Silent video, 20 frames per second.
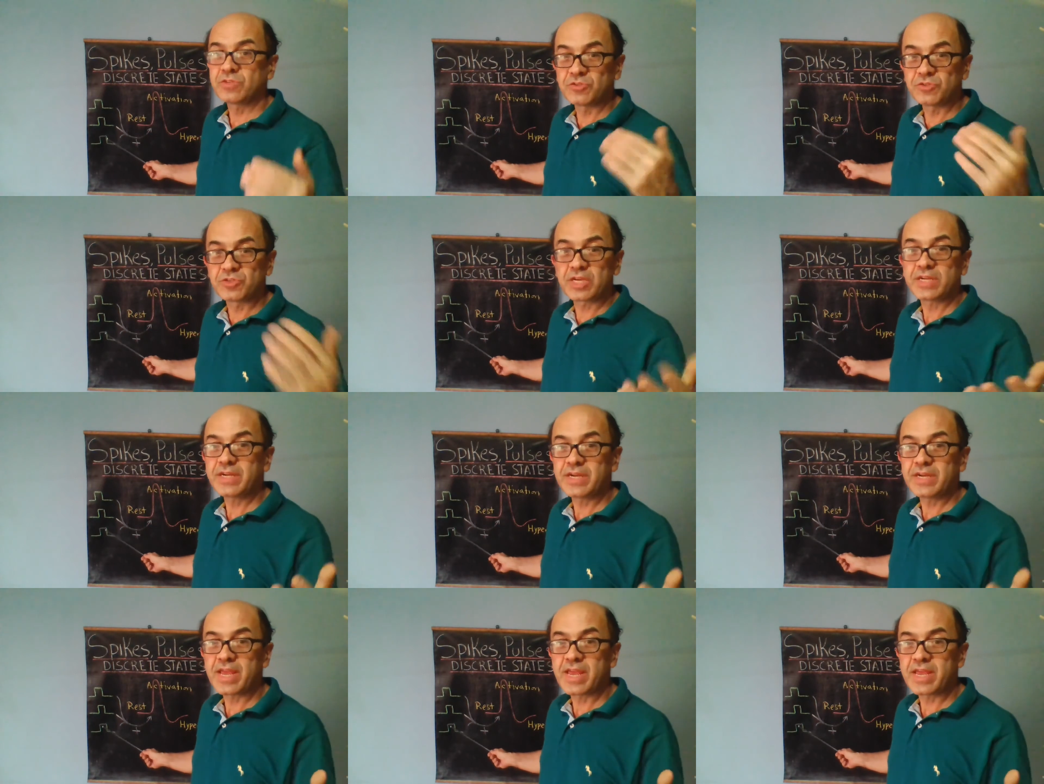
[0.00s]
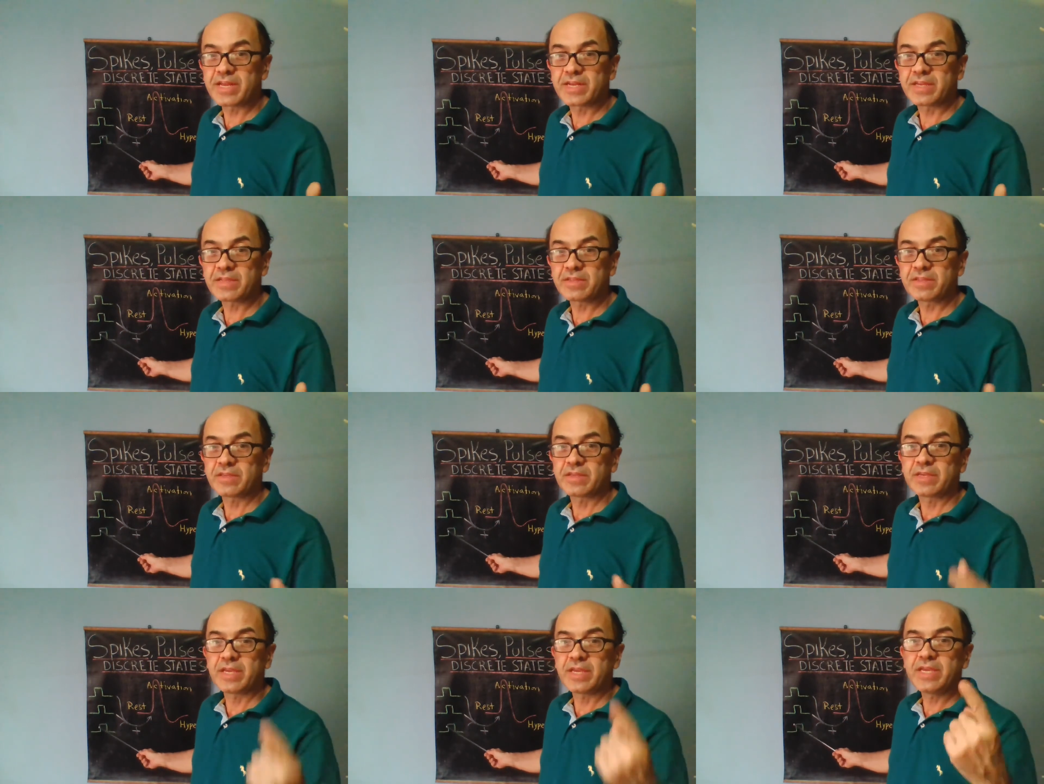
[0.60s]
generated
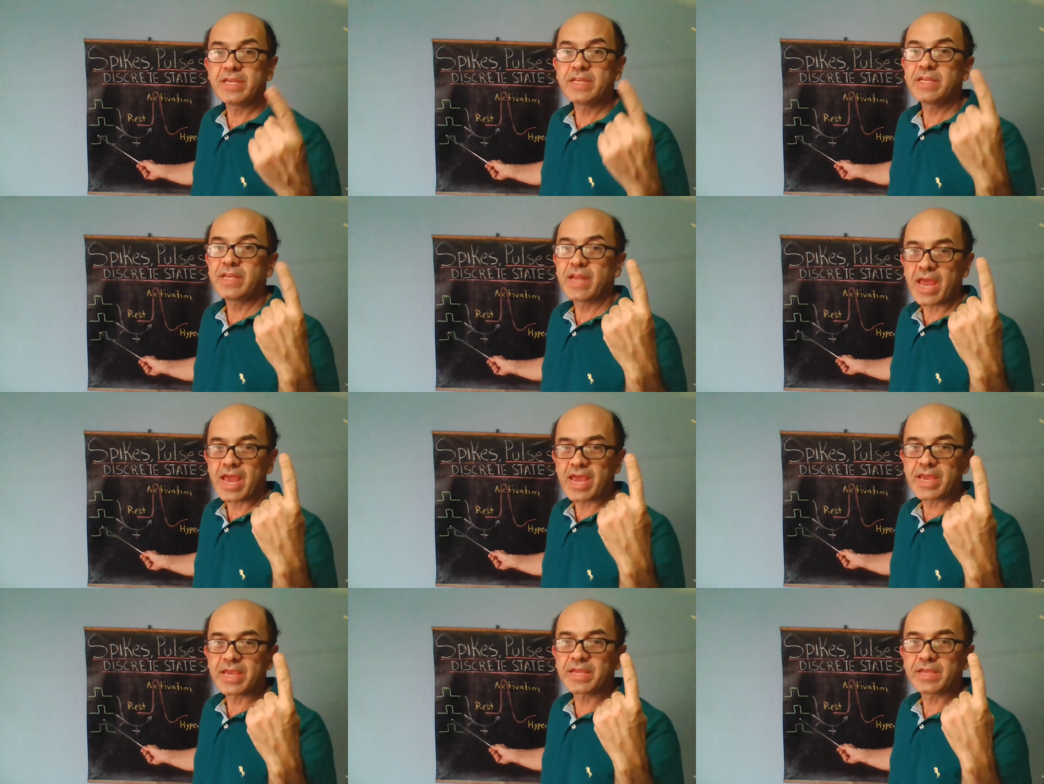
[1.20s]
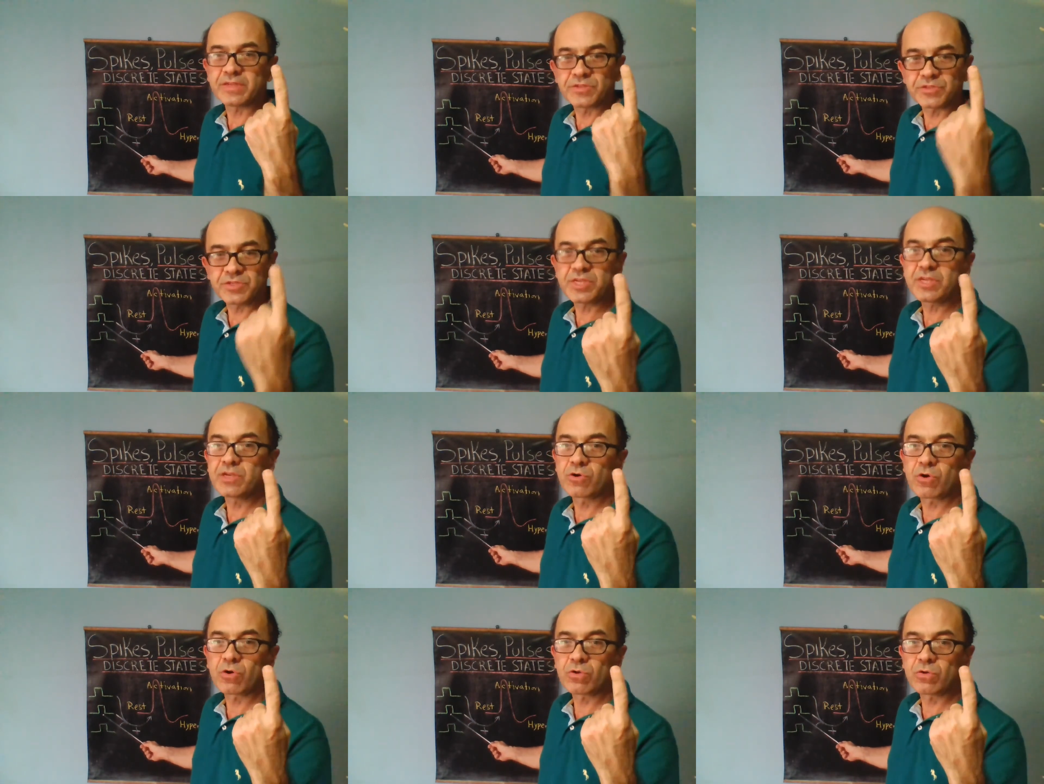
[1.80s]
in a
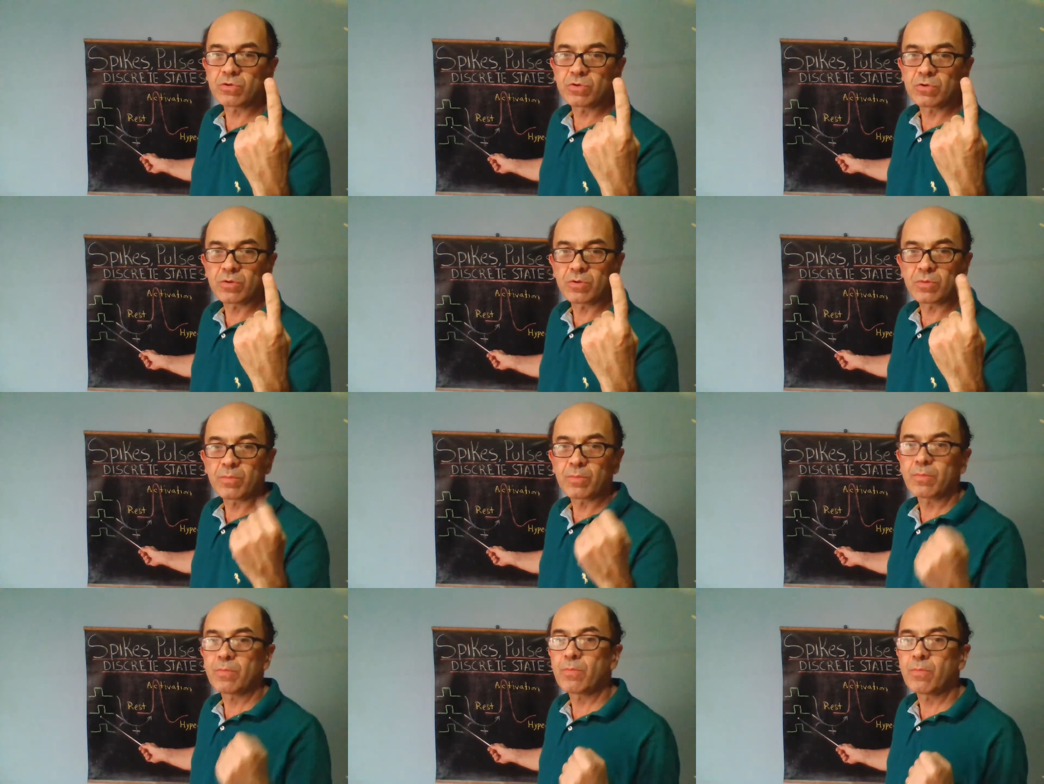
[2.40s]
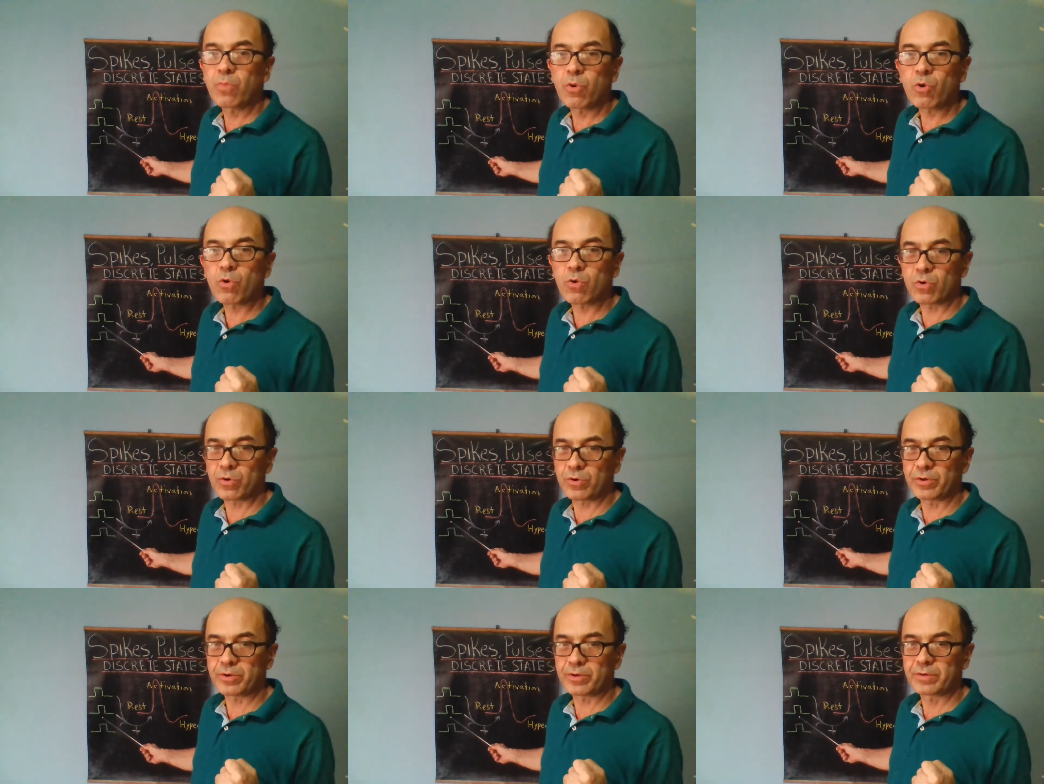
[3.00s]
single
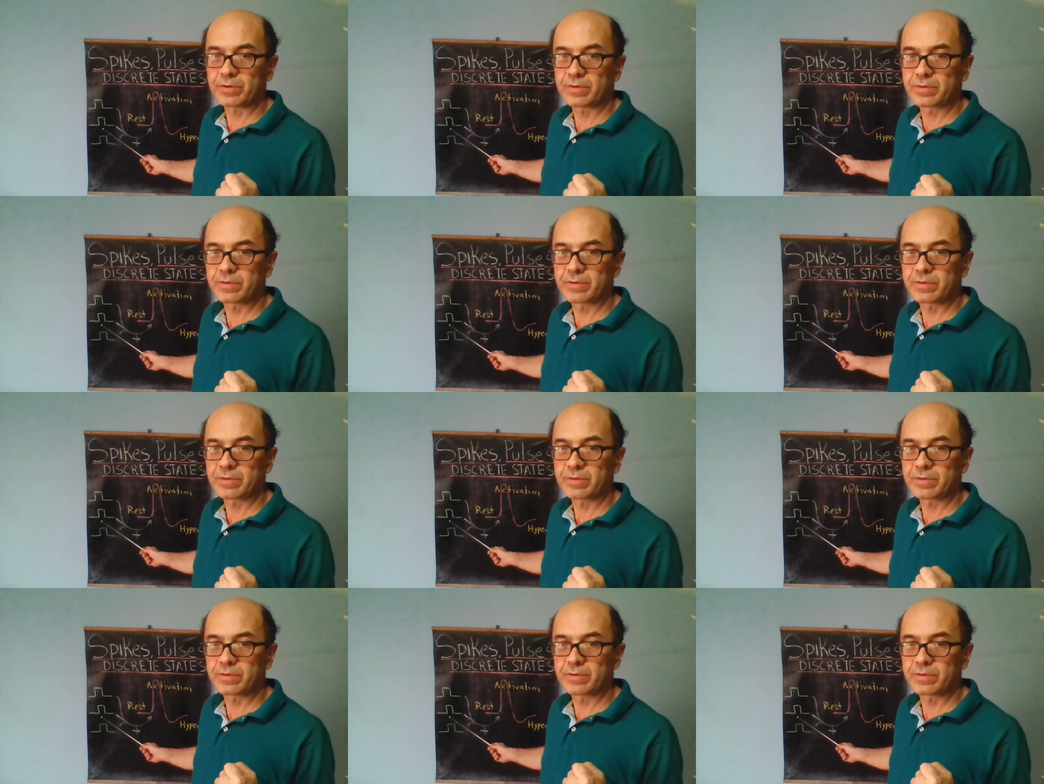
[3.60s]
pore.